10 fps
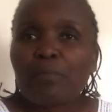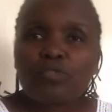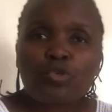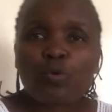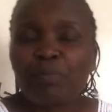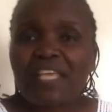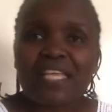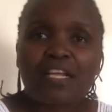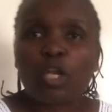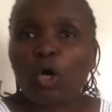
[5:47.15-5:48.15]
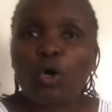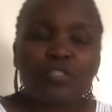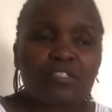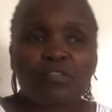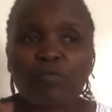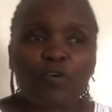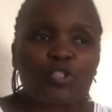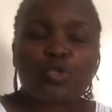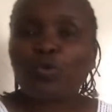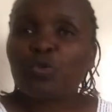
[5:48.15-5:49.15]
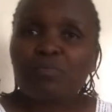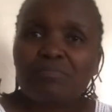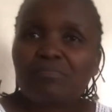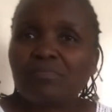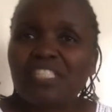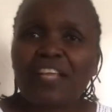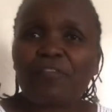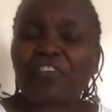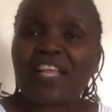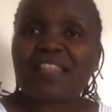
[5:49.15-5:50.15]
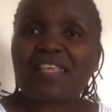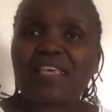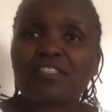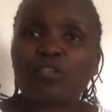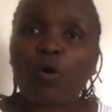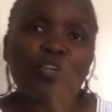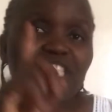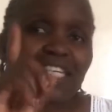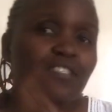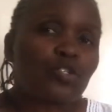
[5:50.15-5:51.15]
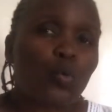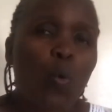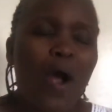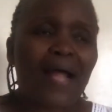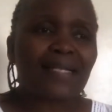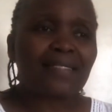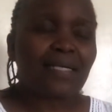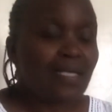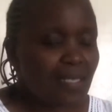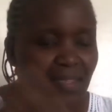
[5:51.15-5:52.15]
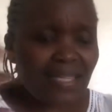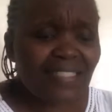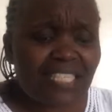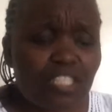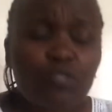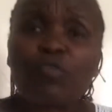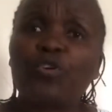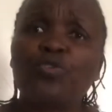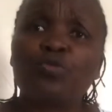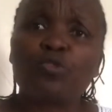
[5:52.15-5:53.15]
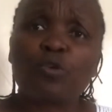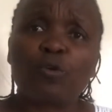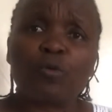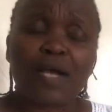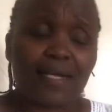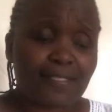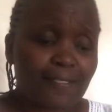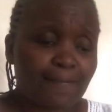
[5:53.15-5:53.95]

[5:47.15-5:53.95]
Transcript: two big loans for two different things or just one? That is for you to look at.